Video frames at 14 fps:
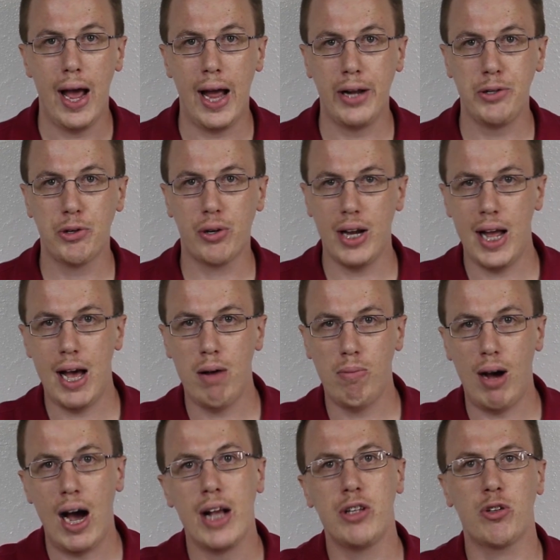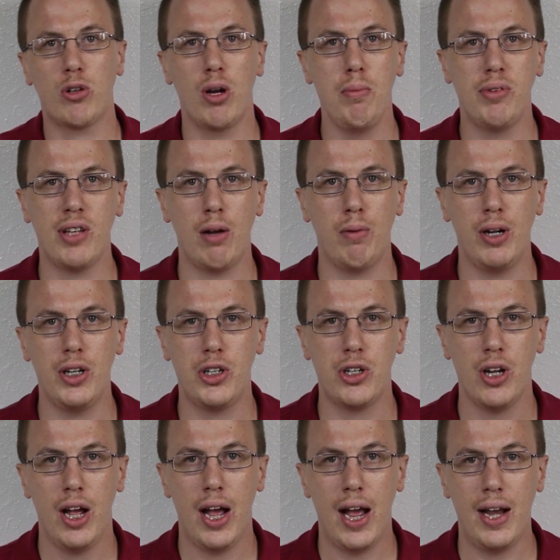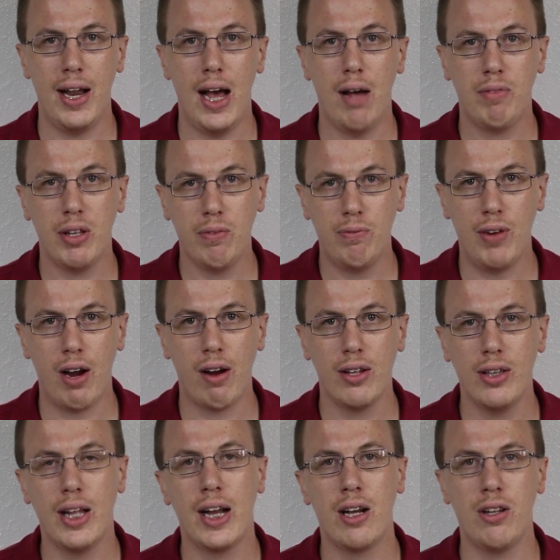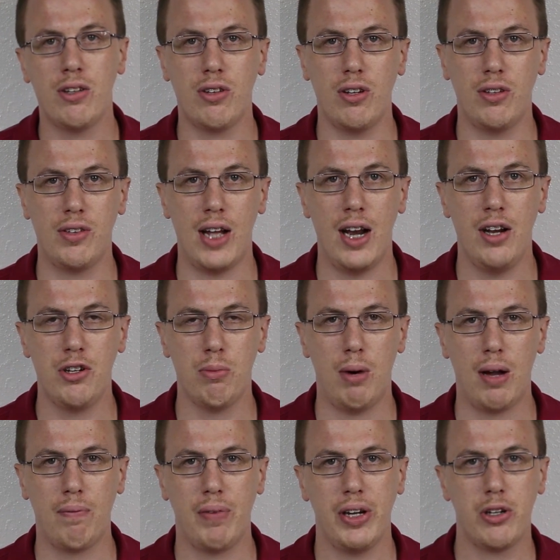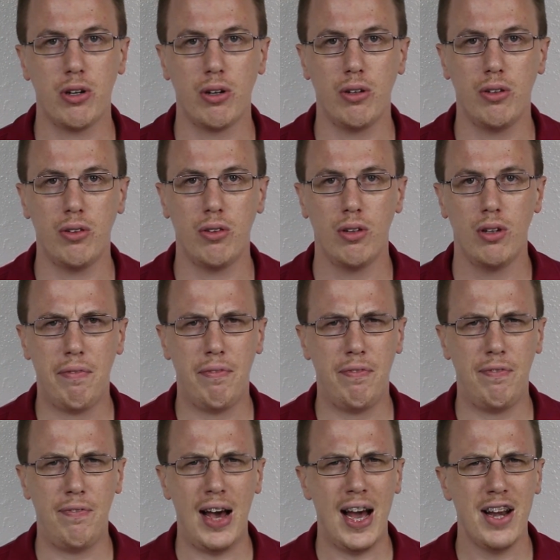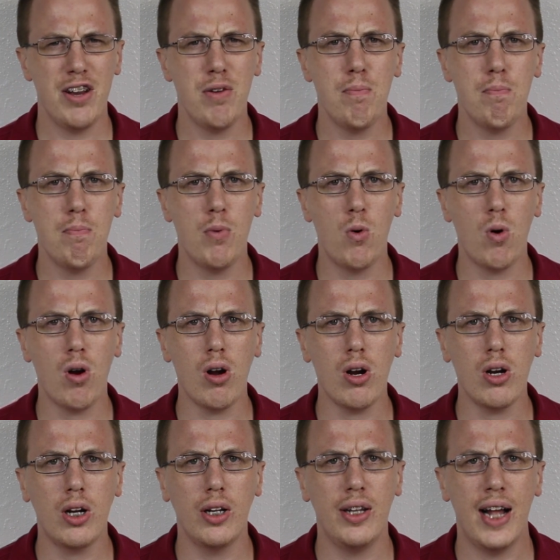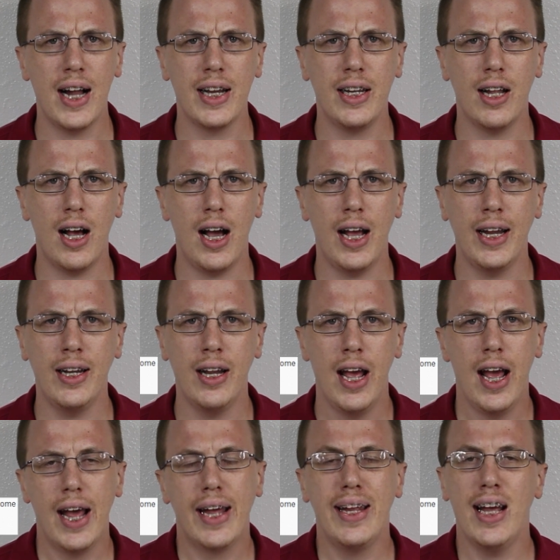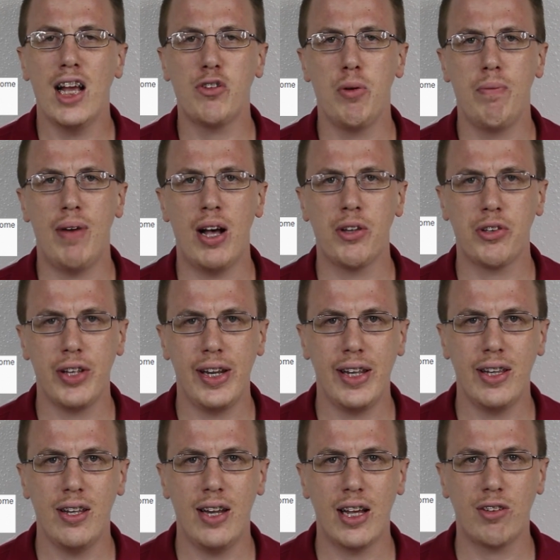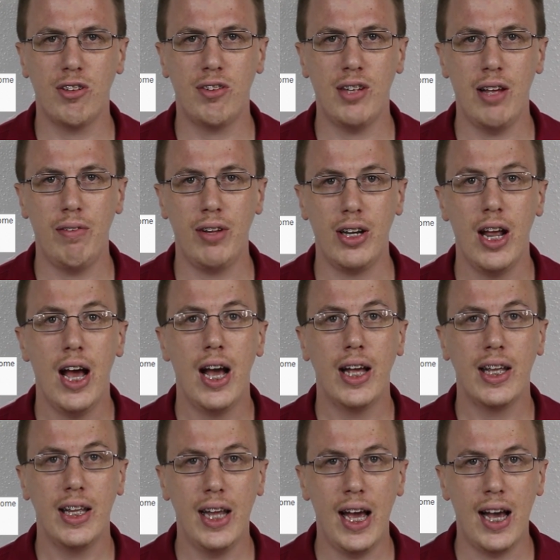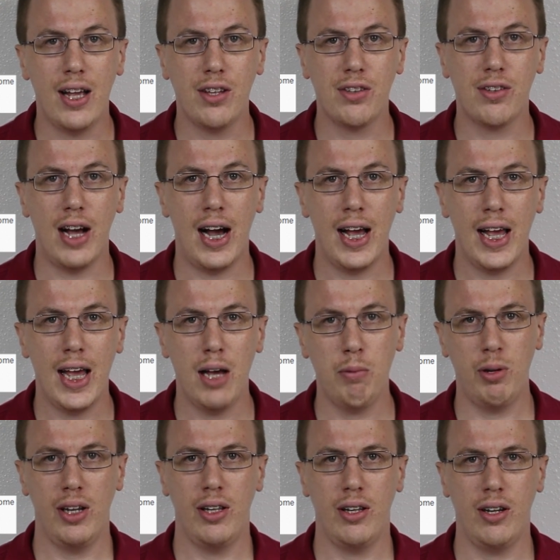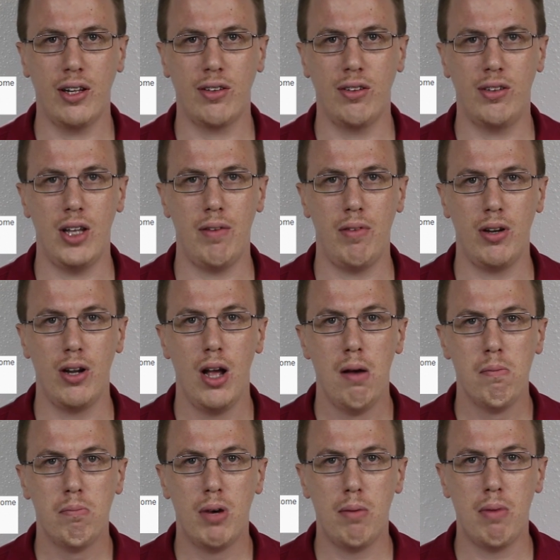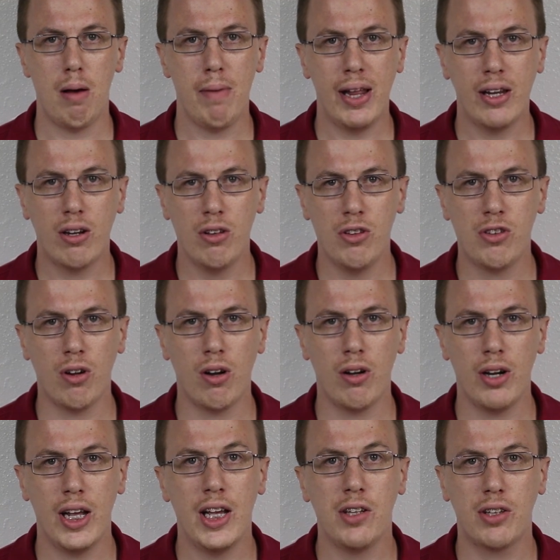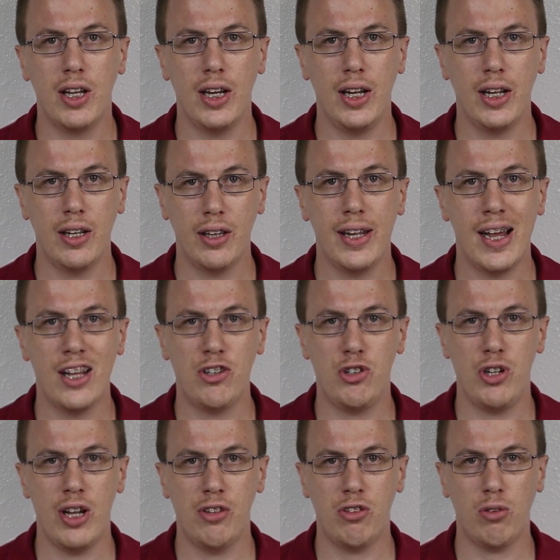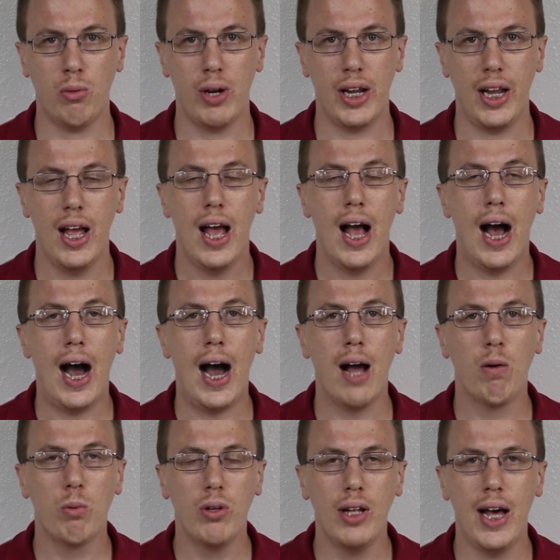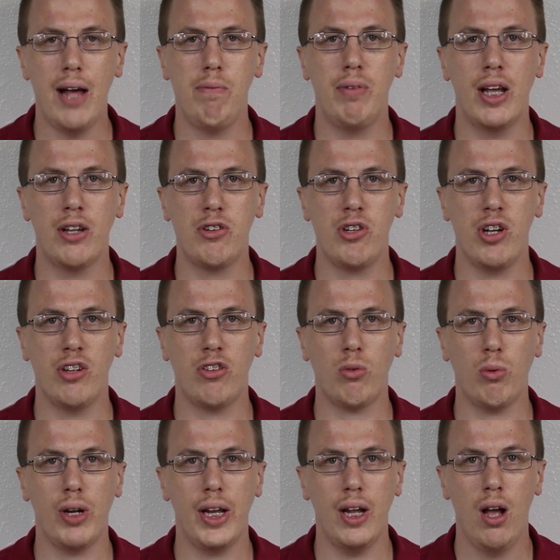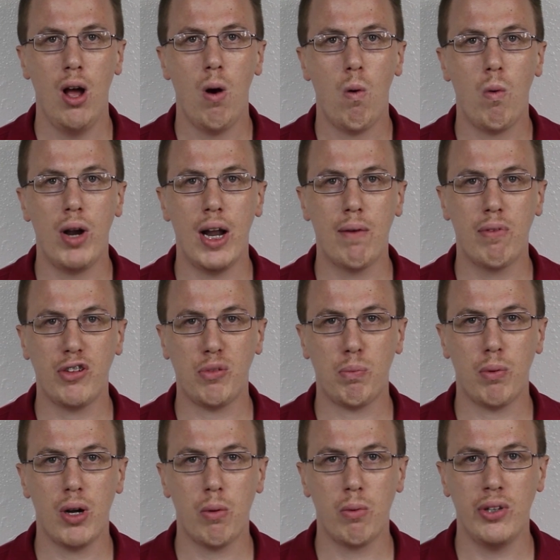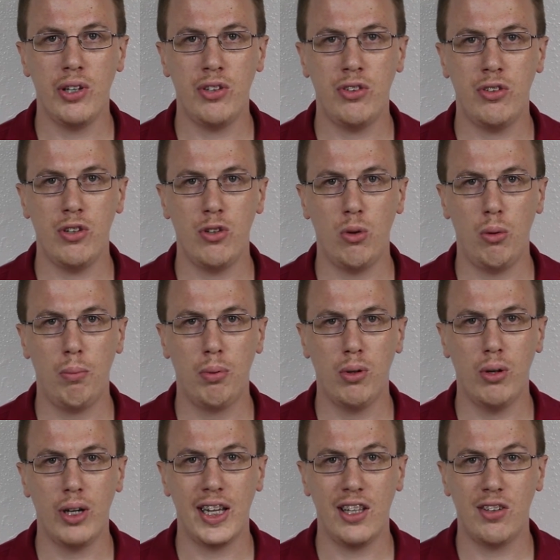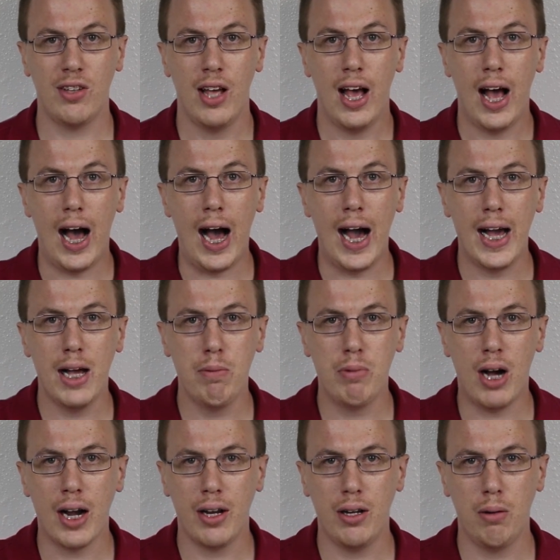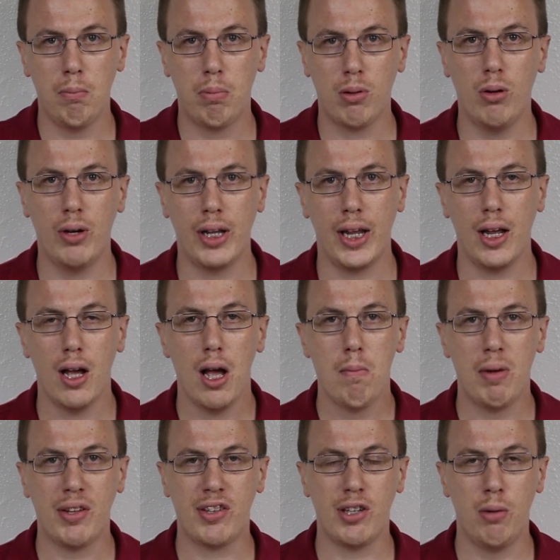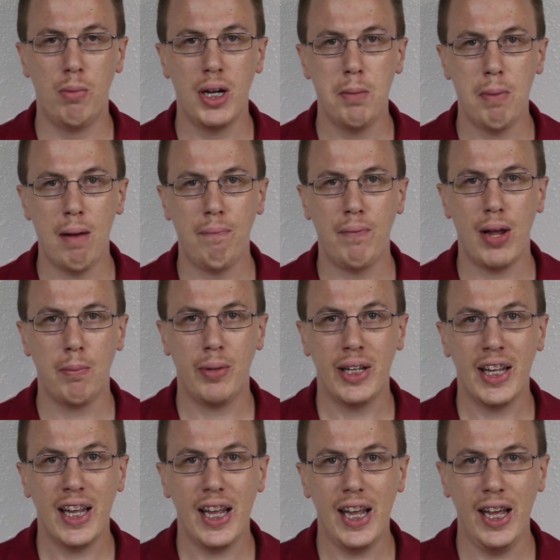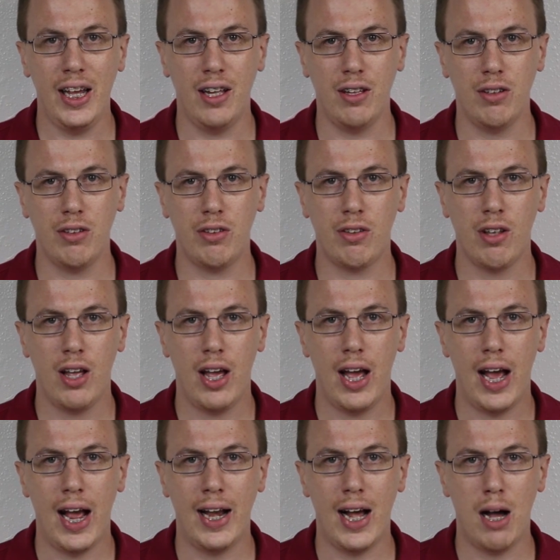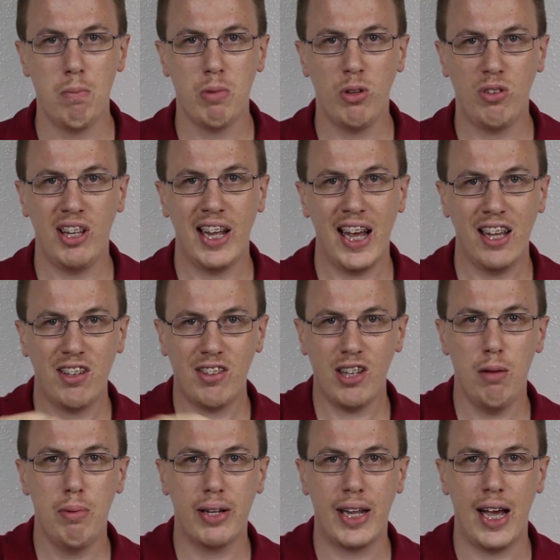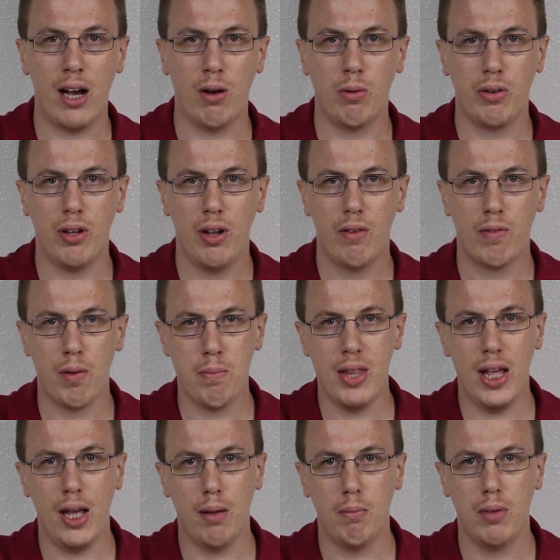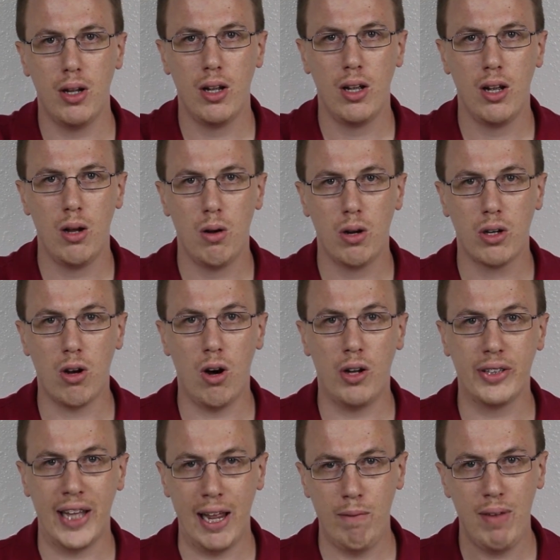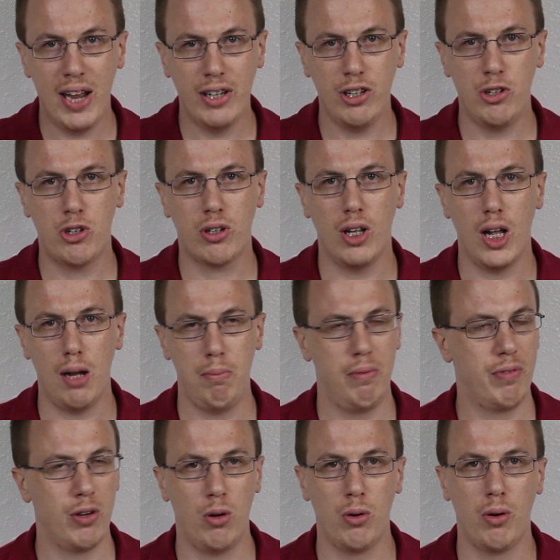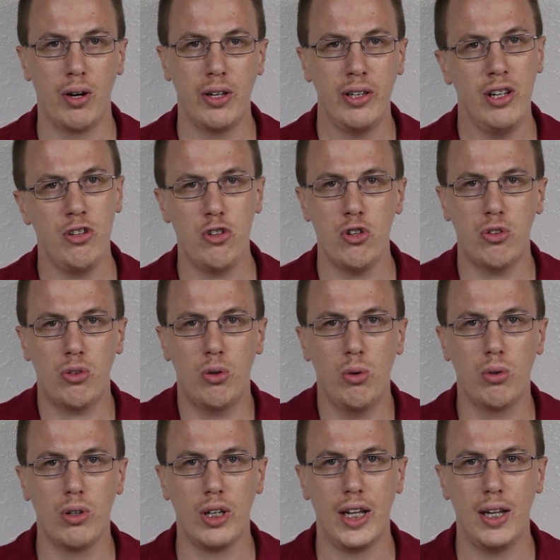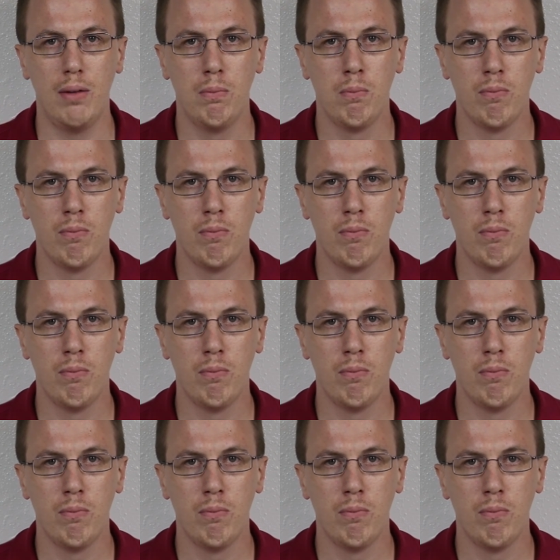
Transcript: And you're going to have Ice Cream Sandwich and have the very latest CyanogenMod features. Fadimorg99, he asked me if I was getting the Nexus 7. Yes, I am getting the Nexus 7, but my main concern is getting the SGS3. I will have the SGS3 whenever Sprint releases it to employees. I am not an employee, but someone in my family is. And I'm using a sub account from them called Advantage Club. If you don't know what it is, just Google it.